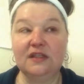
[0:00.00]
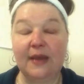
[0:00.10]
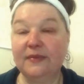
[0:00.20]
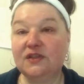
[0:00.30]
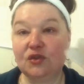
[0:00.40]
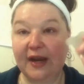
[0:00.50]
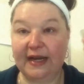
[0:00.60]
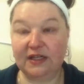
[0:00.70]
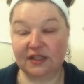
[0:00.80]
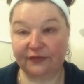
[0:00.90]

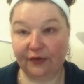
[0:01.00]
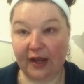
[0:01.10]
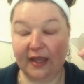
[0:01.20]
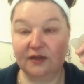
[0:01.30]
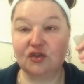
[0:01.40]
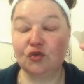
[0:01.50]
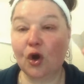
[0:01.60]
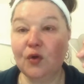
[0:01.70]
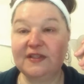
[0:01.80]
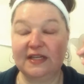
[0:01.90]
demonstrating different
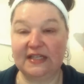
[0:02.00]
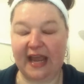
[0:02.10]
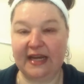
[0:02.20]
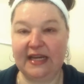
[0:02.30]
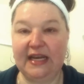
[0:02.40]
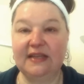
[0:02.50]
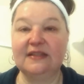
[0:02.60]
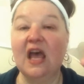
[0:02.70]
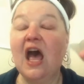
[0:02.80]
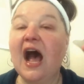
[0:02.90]
strokes and techniques.